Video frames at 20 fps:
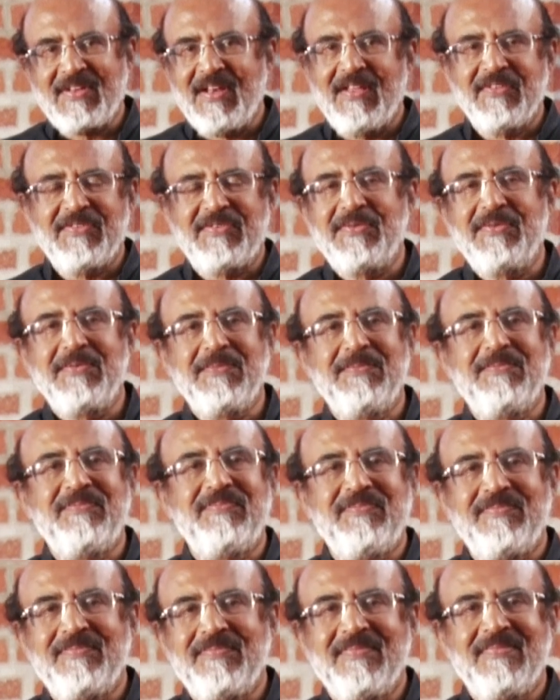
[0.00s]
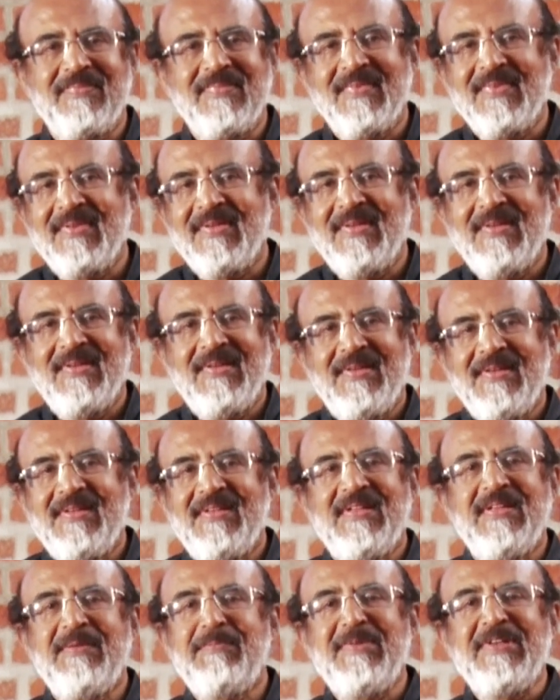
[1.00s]
classroom,
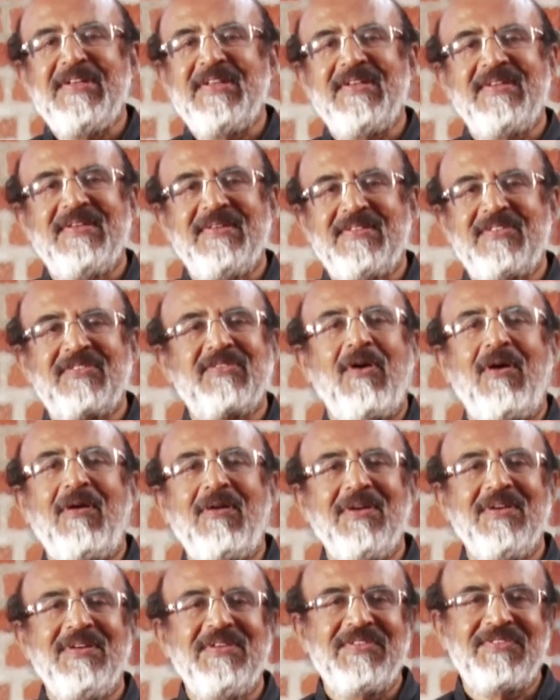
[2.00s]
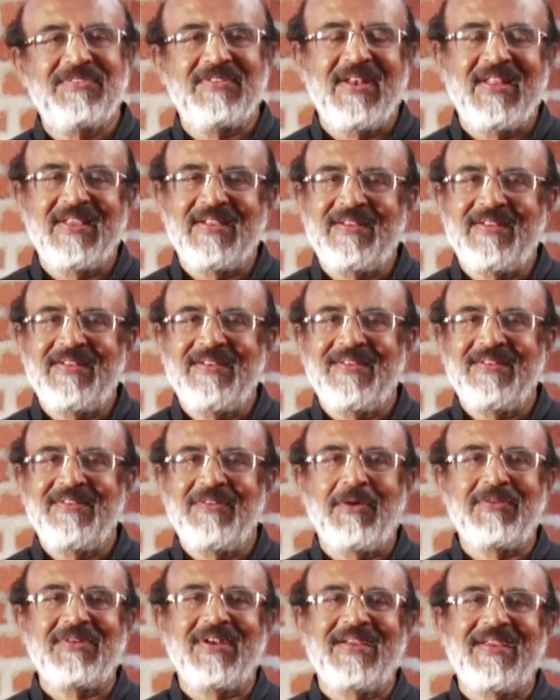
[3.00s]
eminent scholars like
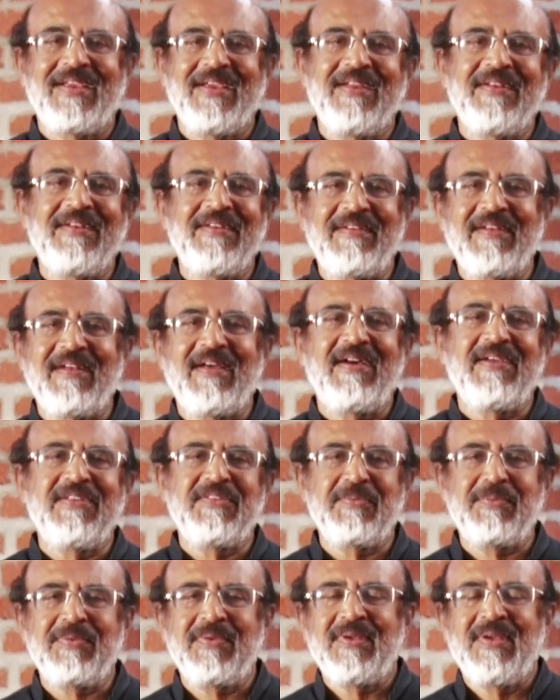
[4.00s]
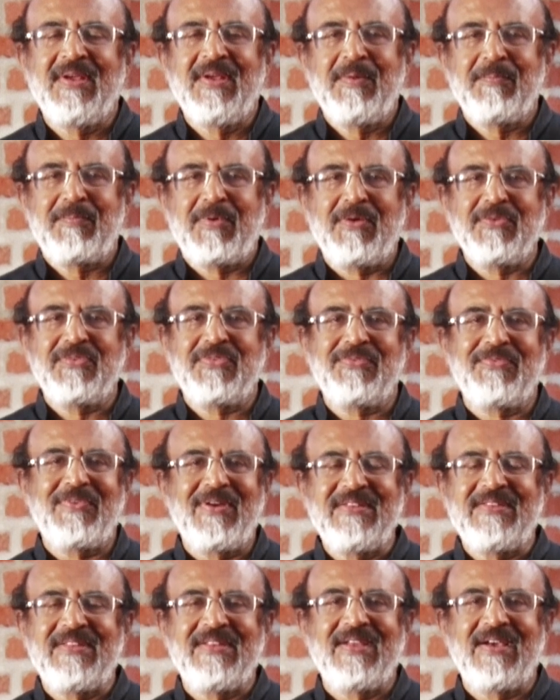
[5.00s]
Dr. K.N. Raj, Professor
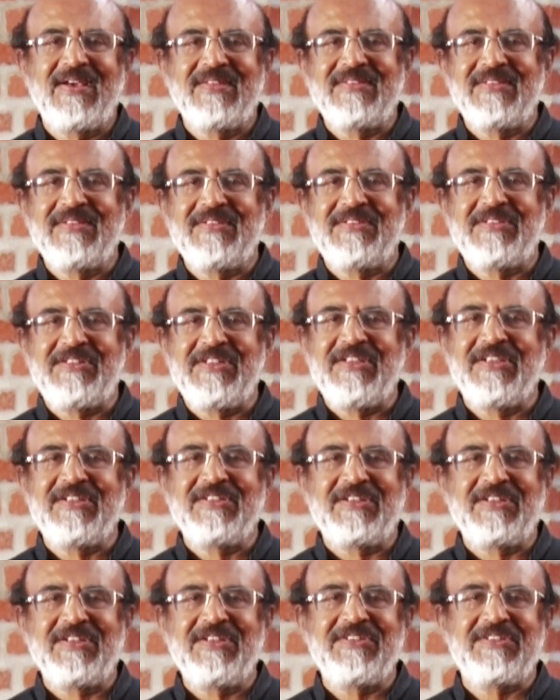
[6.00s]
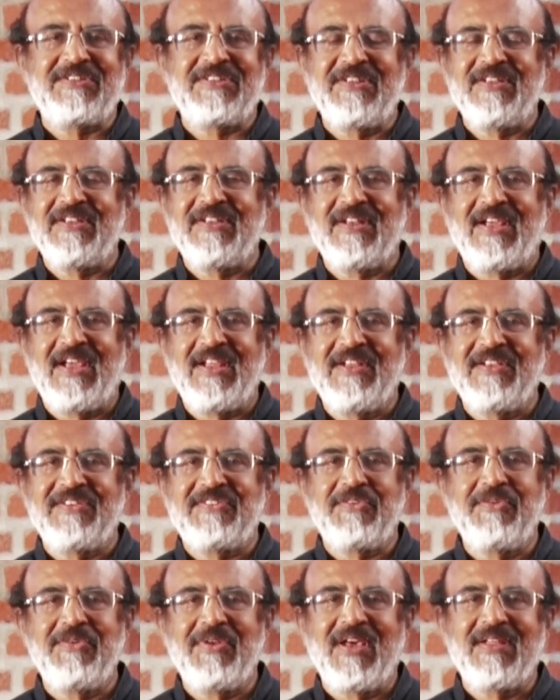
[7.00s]
Vaidyanathan, T.N. Krishnan, I.S.
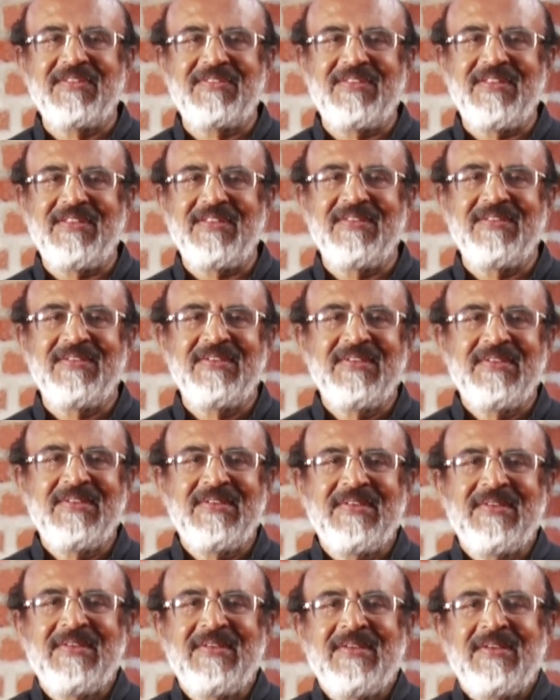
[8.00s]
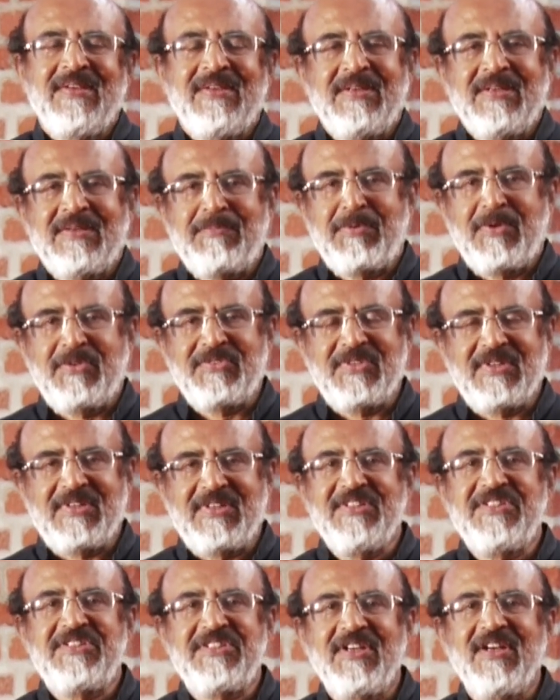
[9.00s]
Gulati, Professor
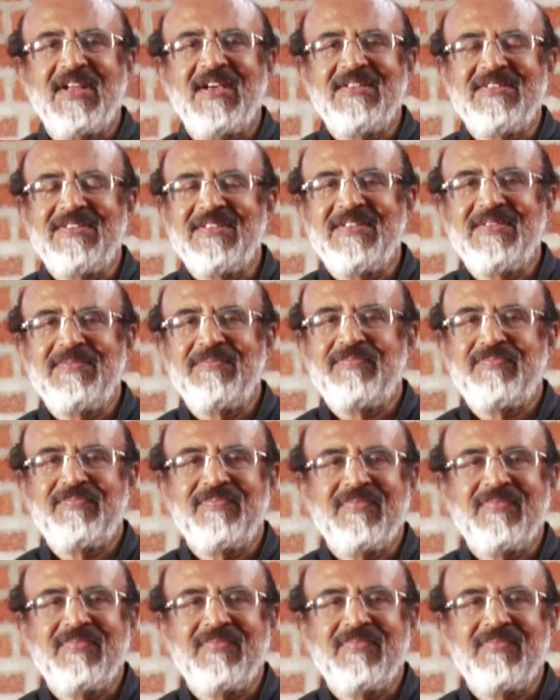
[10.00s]
Krishnaji,